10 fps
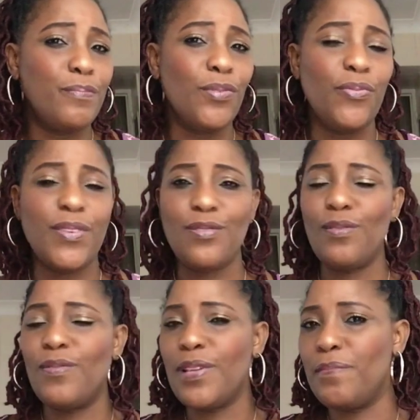prophets,
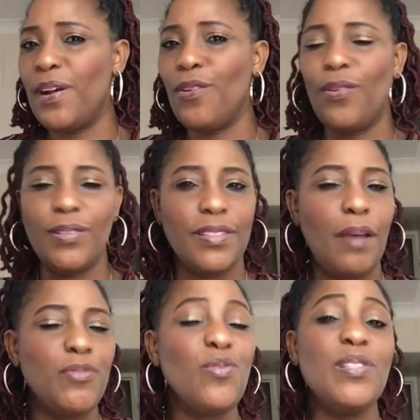all of them are gone.
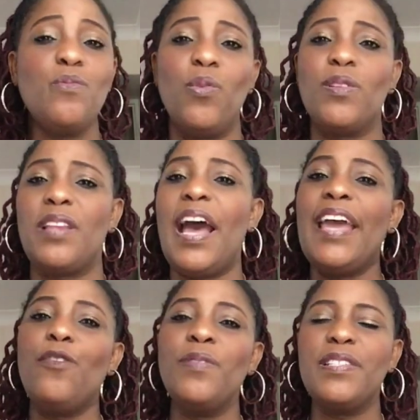I'm the only one.
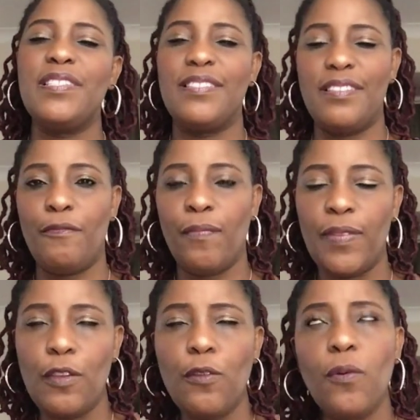I only,
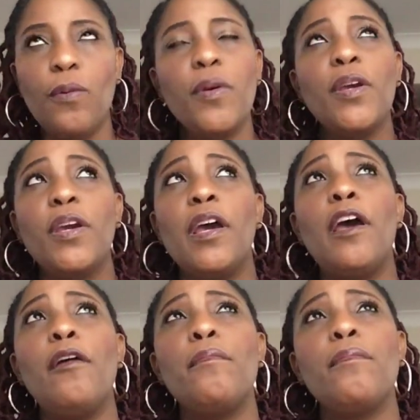you know.
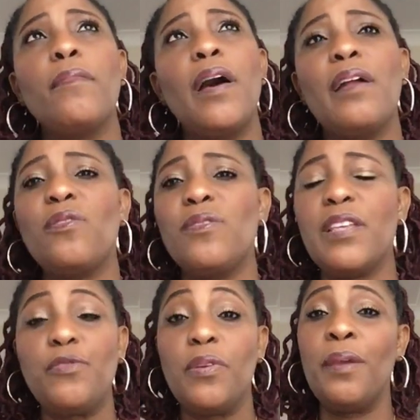Um, and God
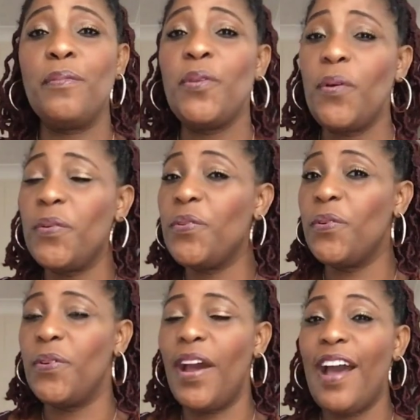said to him, No,
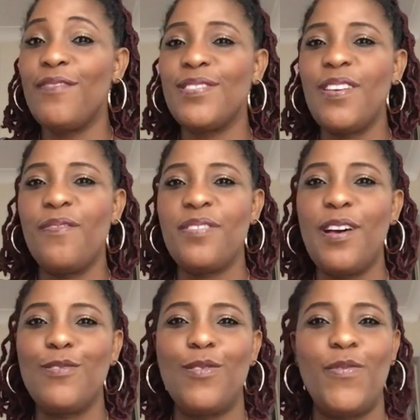no, I have
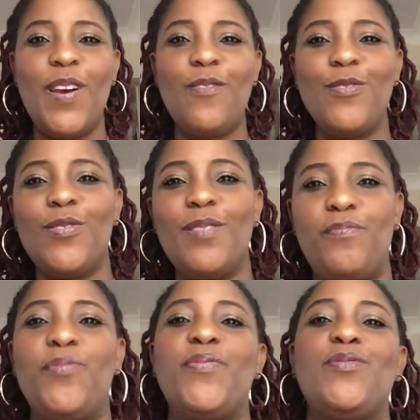7,500
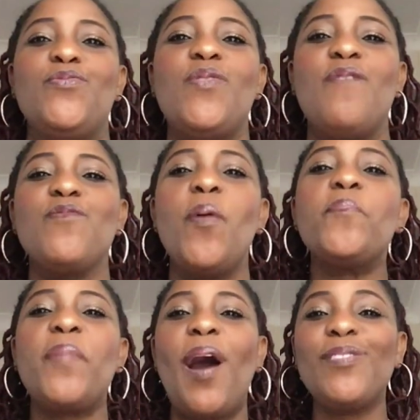prophets who have
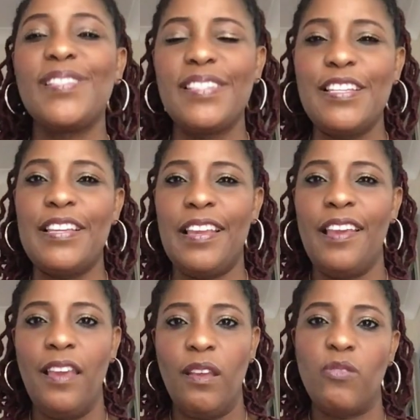not bowed the knee
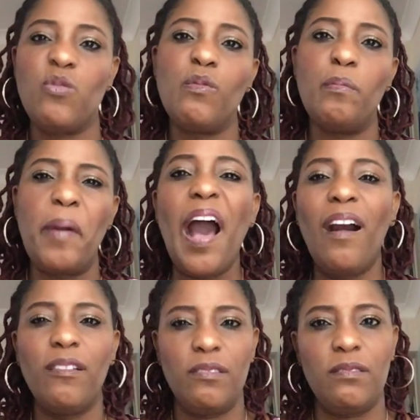to
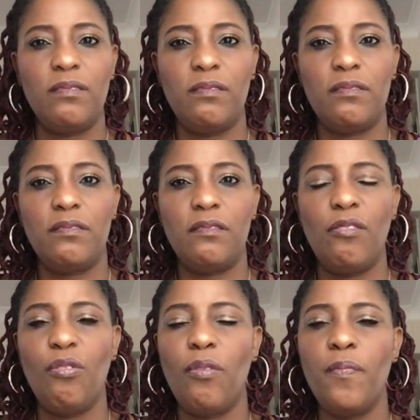Baal.
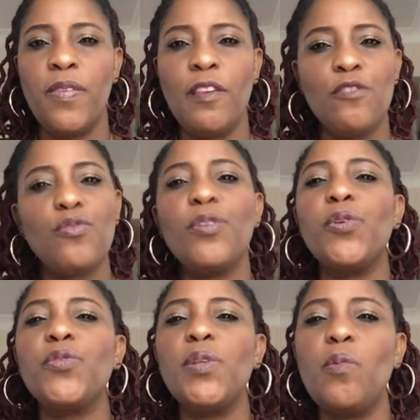you know so you're
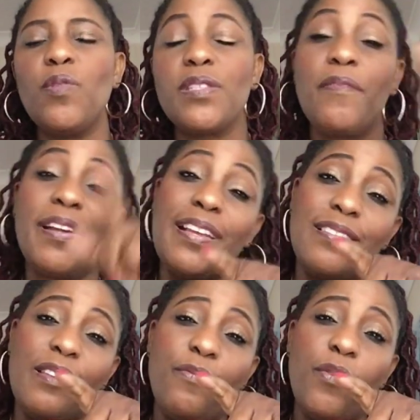not the only one serving and
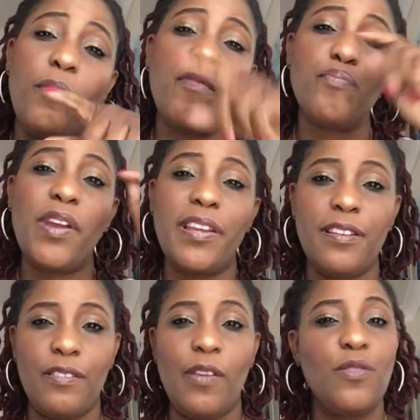that's a form of
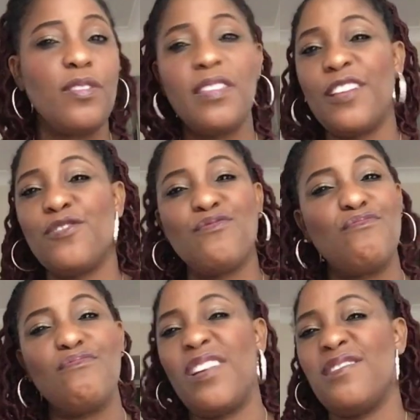pride you think that
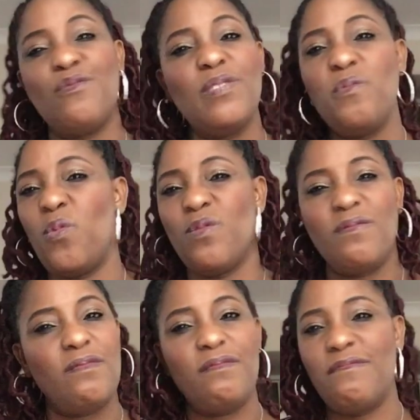you are the only
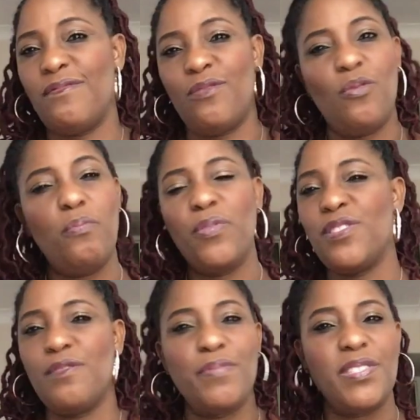one
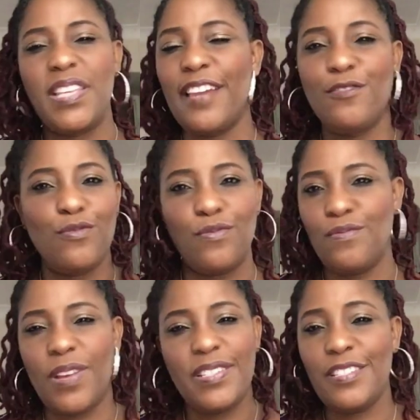nobody besides
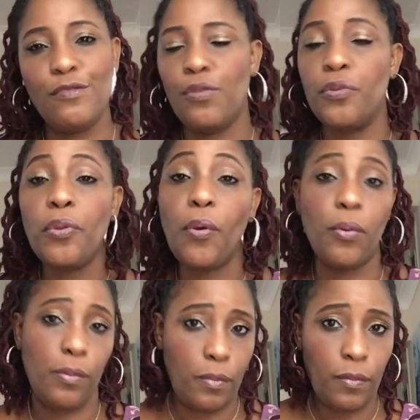you you are the hero no